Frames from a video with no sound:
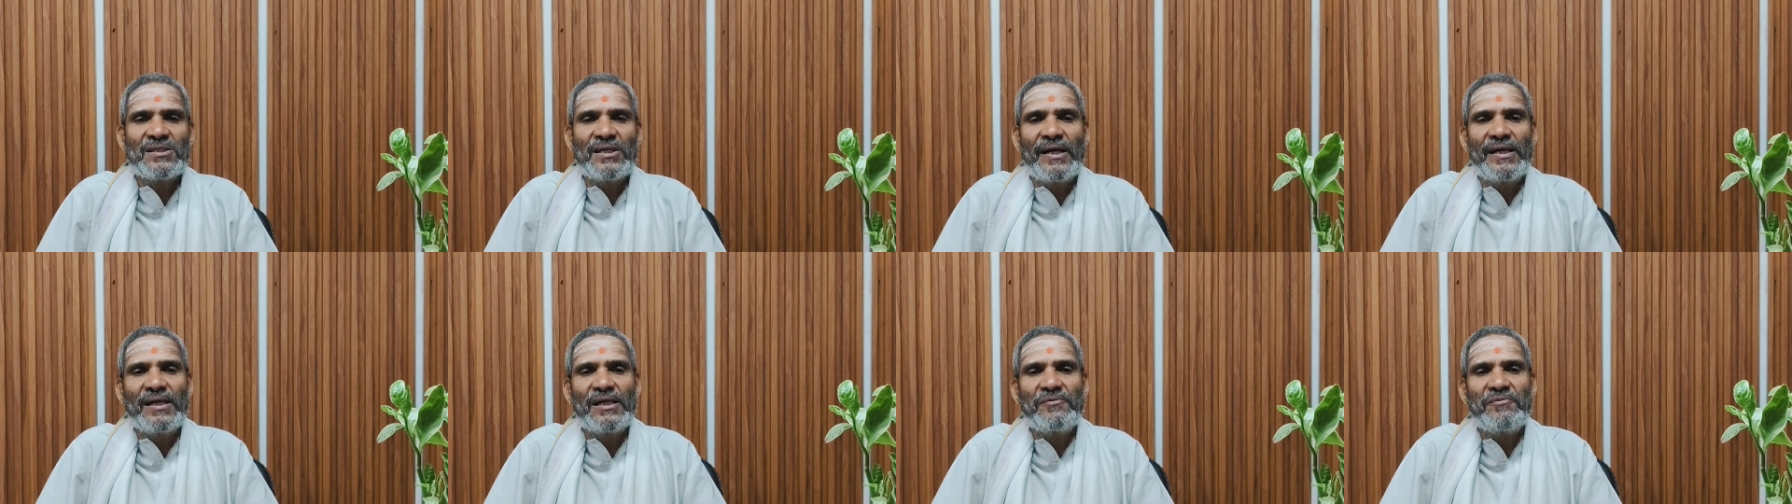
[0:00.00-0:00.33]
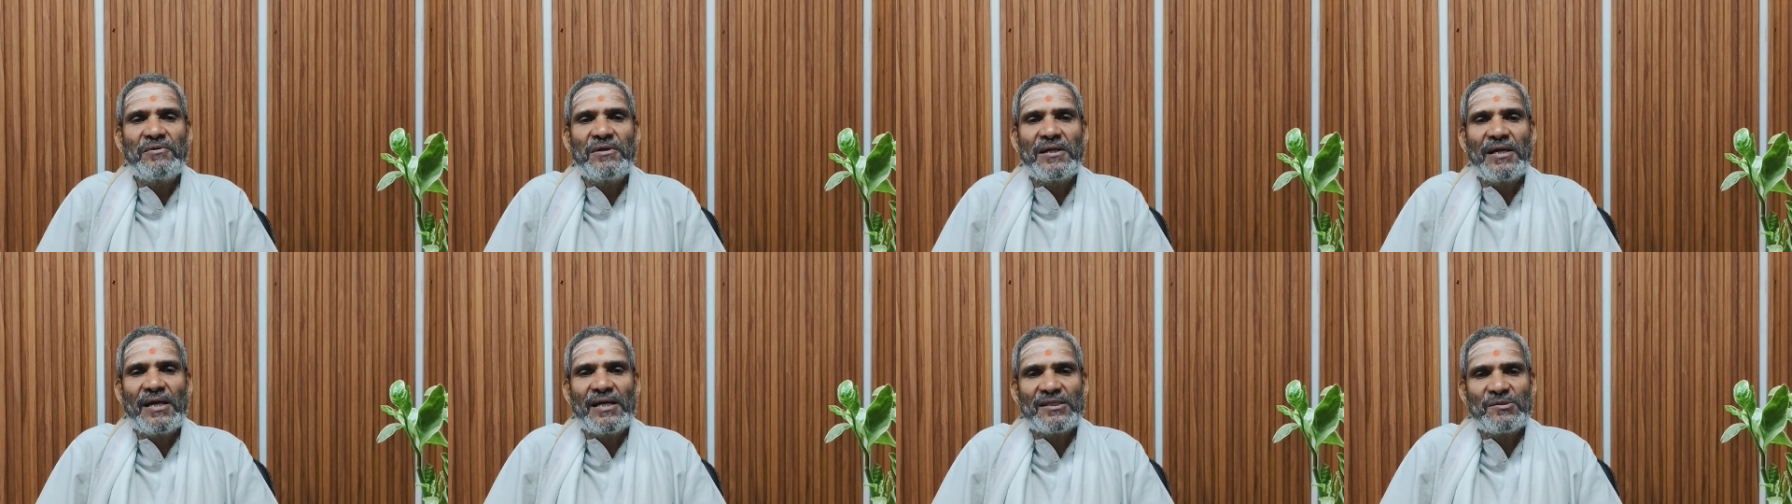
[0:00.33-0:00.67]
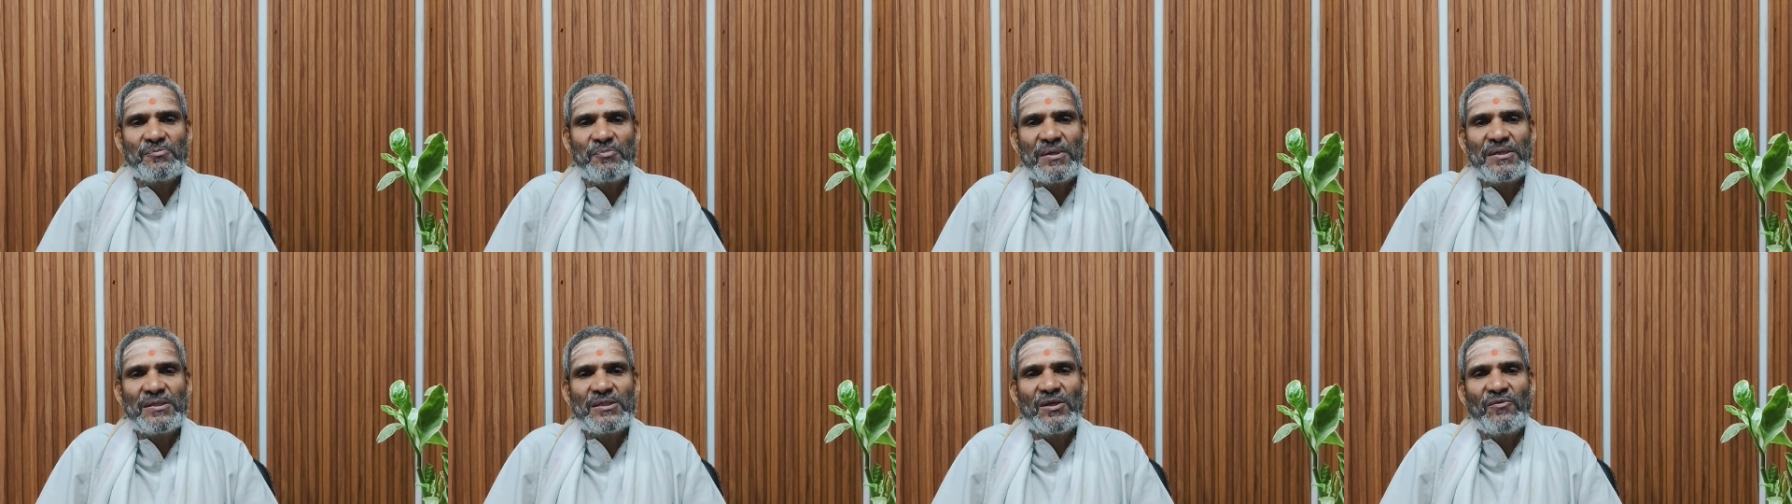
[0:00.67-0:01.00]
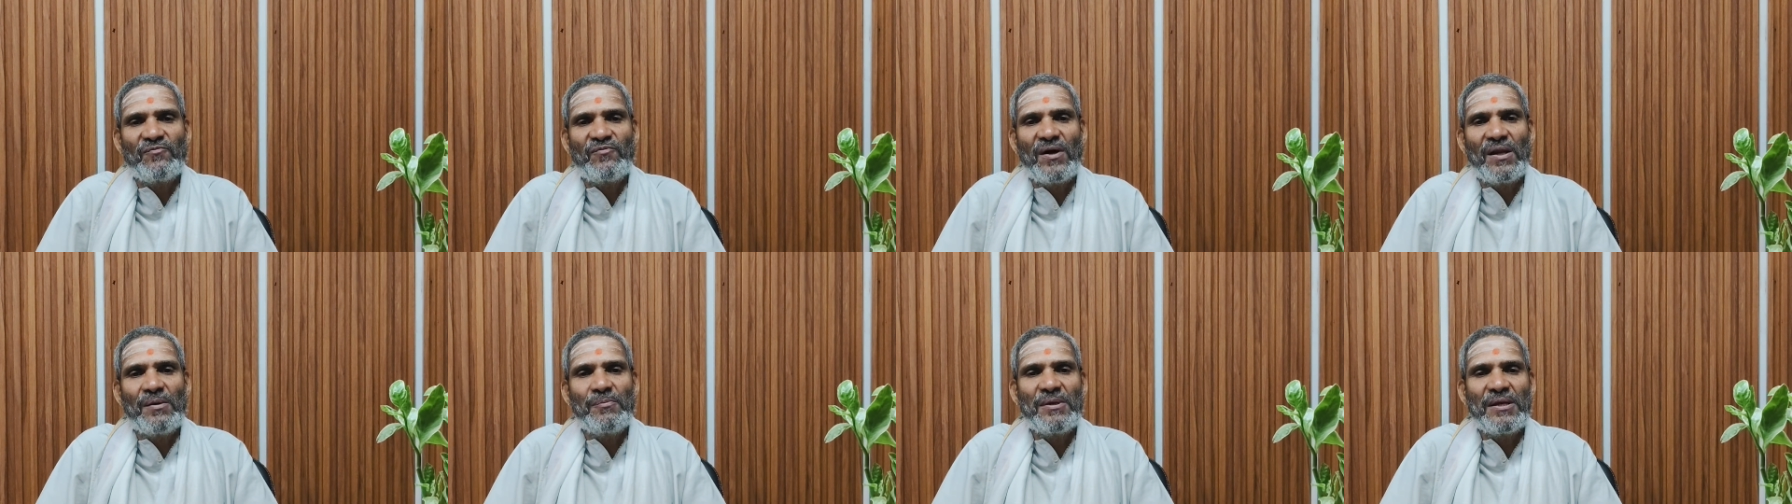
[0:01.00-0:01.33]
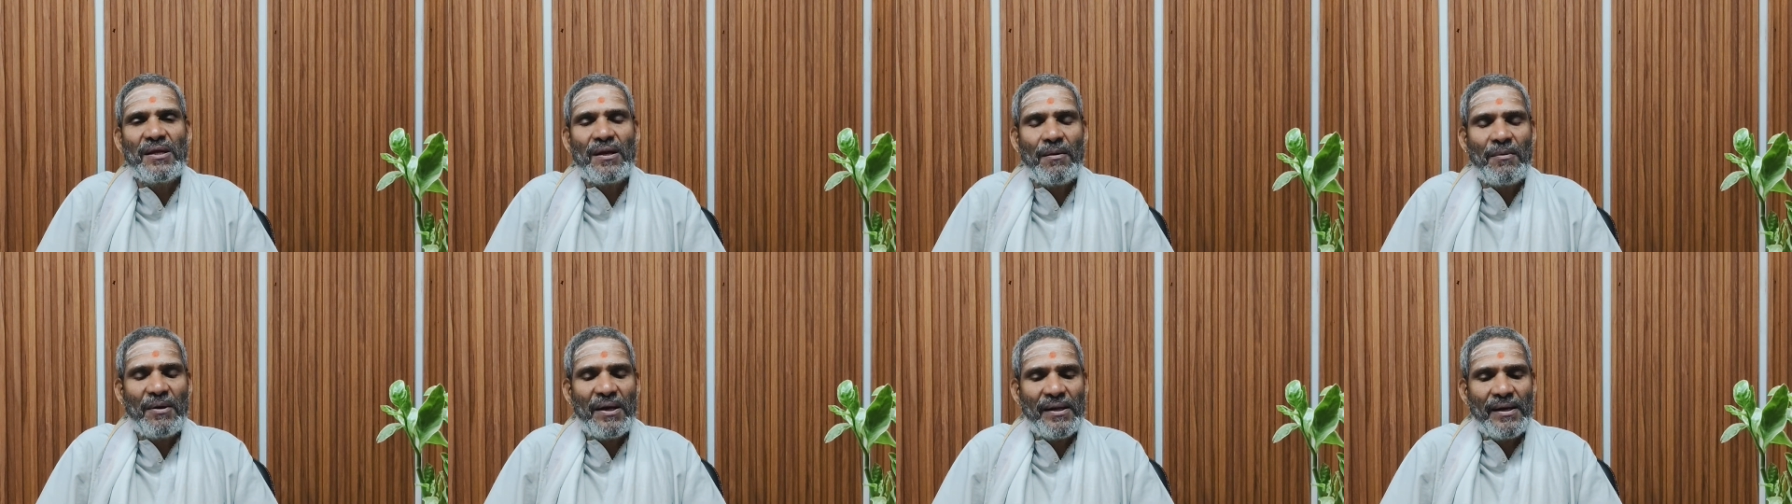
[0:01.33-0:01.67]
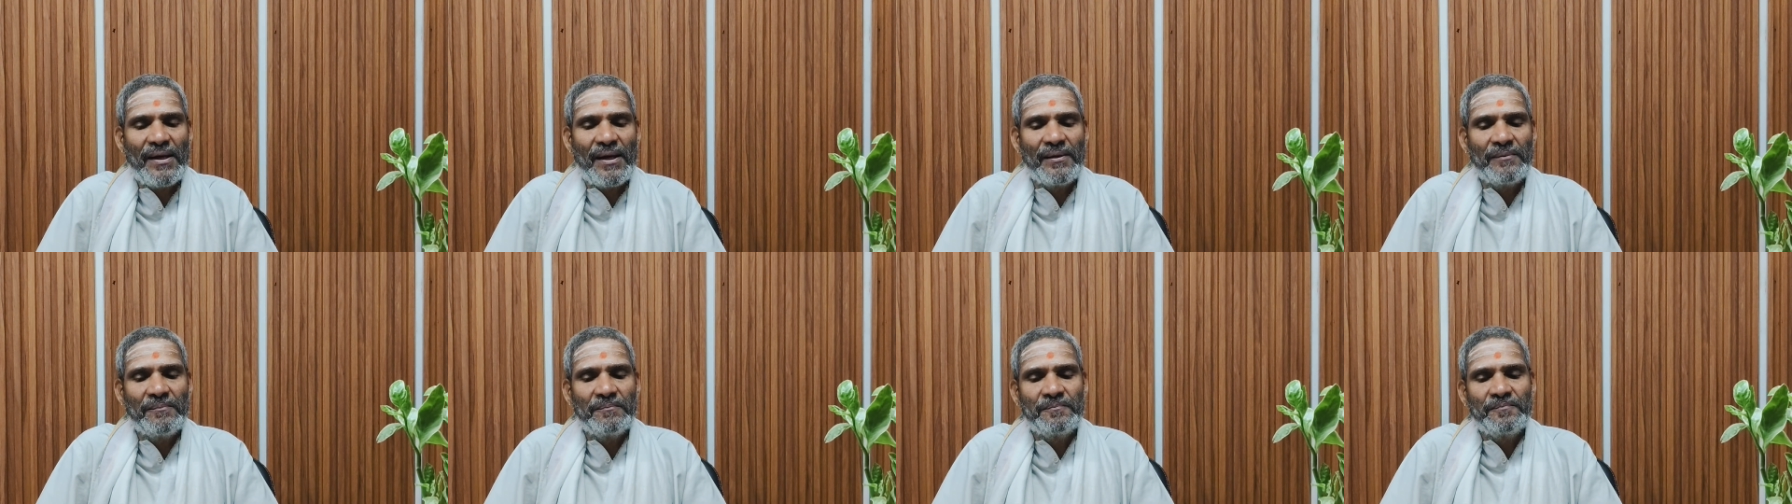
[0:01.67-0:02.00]
scientific aspects of Valmiki
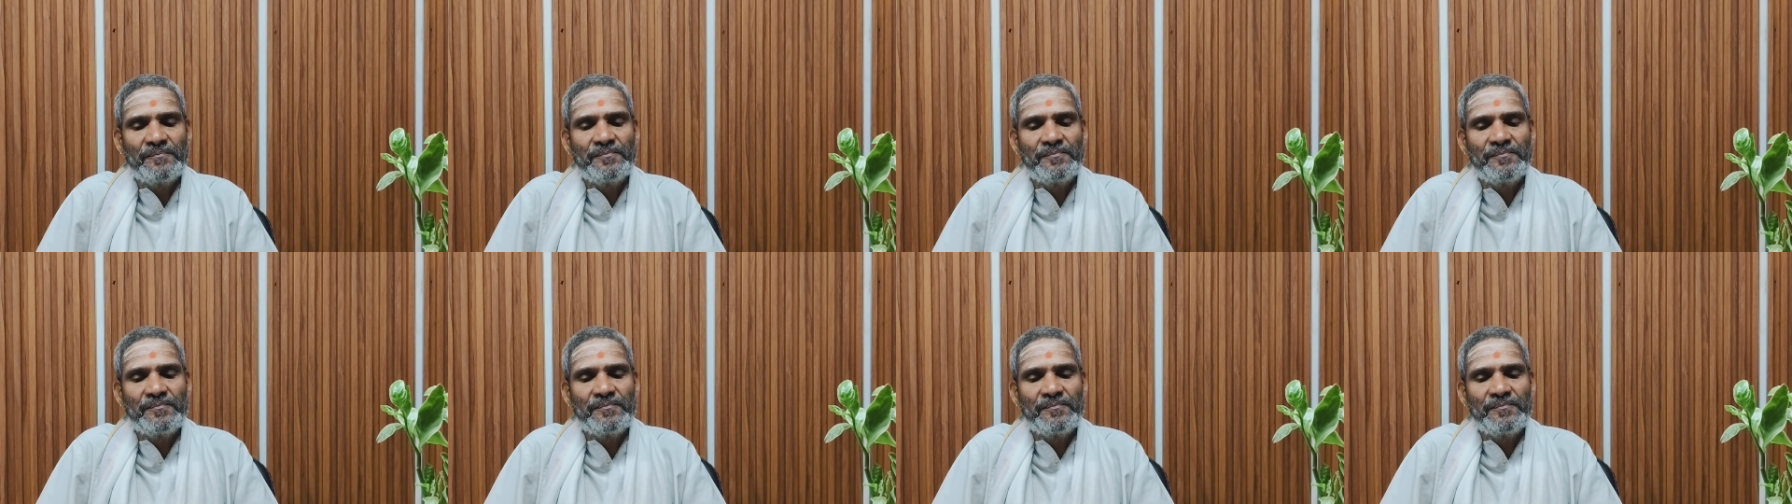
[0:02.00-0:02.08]
Ramayana.